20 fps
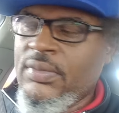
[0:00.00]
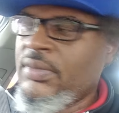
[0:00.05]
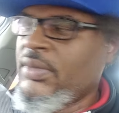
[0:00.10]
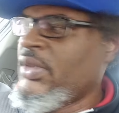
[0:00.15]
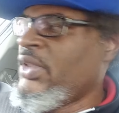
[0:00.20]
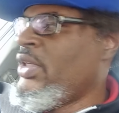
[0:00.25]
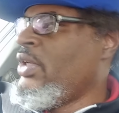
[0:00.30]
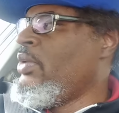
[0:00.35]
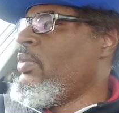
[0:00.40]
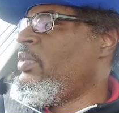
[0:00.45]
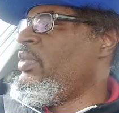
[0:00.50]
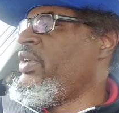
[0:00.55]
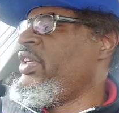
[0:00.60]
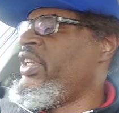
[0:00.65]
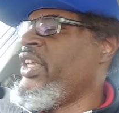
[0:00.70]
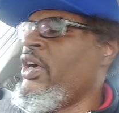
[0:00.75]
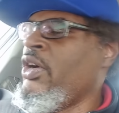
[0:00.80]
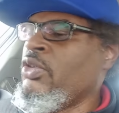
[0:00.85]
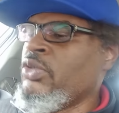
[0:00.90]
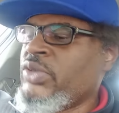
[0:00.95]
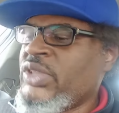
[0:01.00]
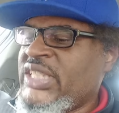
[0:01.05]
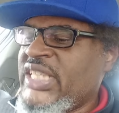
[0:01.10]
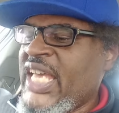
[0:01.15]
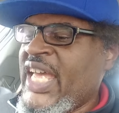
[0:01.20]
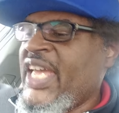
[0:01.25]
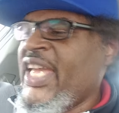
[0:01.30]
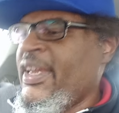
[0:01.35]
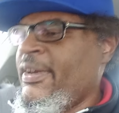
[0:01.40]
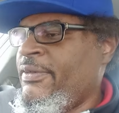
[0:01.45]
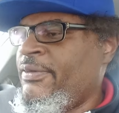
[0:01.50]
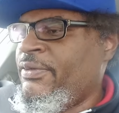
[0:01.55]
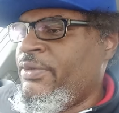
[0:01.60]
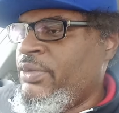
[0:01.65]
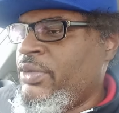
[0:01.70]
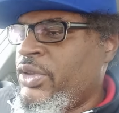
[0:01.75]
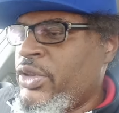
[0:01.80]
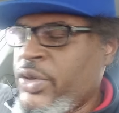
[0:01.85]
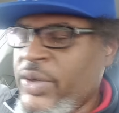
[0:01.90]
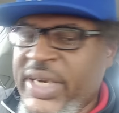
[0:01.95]
You don't save
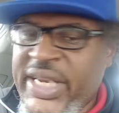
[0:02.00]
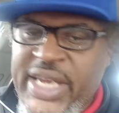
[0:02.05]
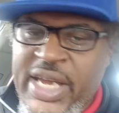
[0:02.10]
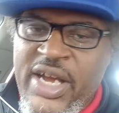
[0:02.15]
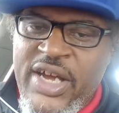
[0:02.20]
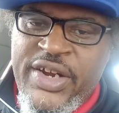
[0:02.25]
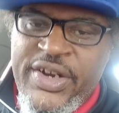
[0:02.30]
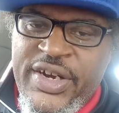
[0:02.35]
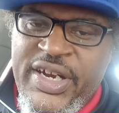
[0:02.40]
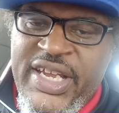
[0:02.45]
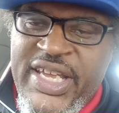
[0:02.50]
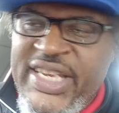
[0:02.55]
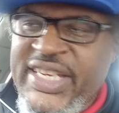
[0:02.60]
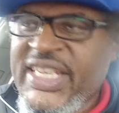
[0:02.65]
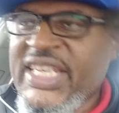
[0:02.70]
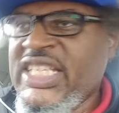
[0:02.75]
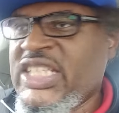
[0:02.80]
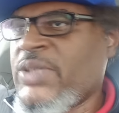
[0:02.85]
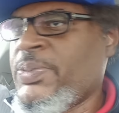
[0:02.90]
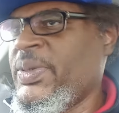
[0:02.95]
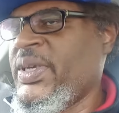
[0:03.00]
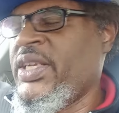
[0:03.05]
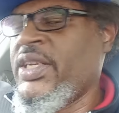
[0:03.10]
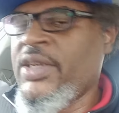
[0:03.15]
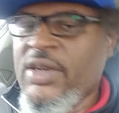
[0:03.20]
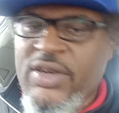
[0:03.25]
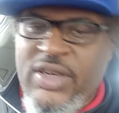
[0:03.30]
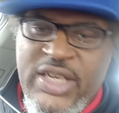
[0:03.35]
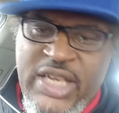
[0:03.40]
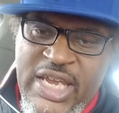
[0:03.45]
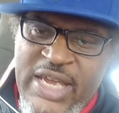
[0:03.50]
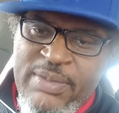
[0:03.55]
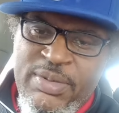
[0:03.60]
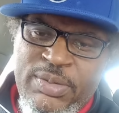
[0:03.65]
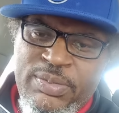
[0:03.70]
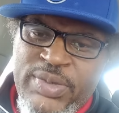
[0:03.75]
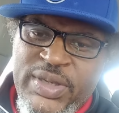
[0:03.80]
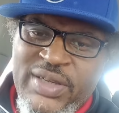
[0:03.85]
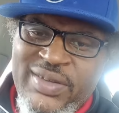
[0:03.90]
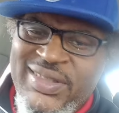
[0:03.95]
$300 and then spend it on a
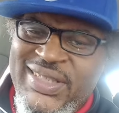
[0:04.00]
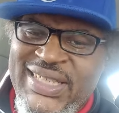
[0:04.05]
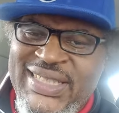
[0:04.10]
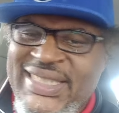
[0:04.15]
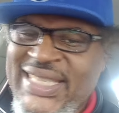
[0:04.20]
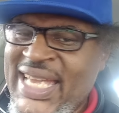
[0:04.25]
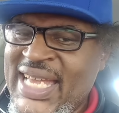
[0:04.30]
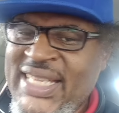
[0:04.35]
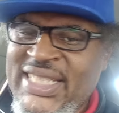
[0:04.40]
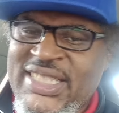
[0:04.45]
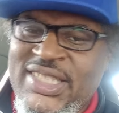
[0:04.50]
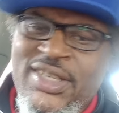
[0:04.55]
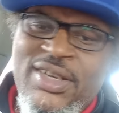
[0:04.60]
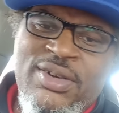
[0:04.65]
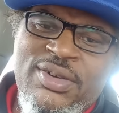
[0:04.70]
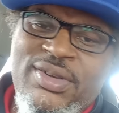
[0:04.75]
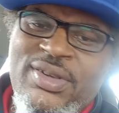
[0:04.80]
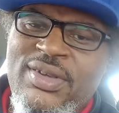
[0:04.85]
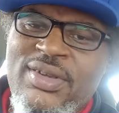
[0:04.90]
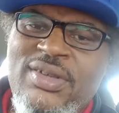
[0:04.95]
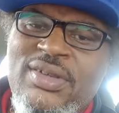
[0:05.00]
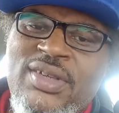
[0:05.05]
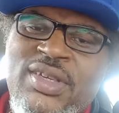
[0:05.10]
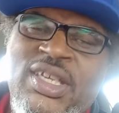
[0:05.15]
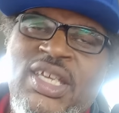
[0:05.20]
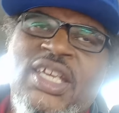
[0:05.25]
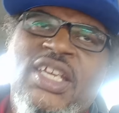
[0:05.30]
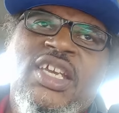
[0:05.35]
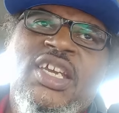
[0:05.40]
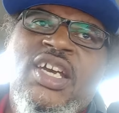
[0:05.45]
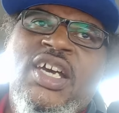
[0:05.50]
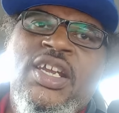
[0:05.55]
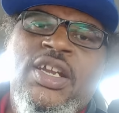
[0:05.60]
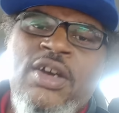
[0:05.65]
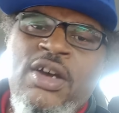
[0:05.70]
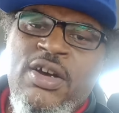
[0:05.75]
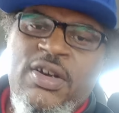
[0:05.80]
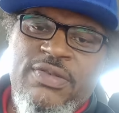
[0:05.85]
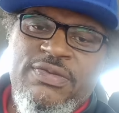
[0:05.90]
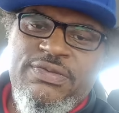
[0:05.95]
cable bill. Let that joke get cut
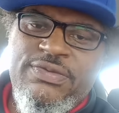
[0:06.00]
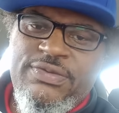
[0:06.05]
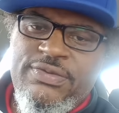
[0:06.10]
off.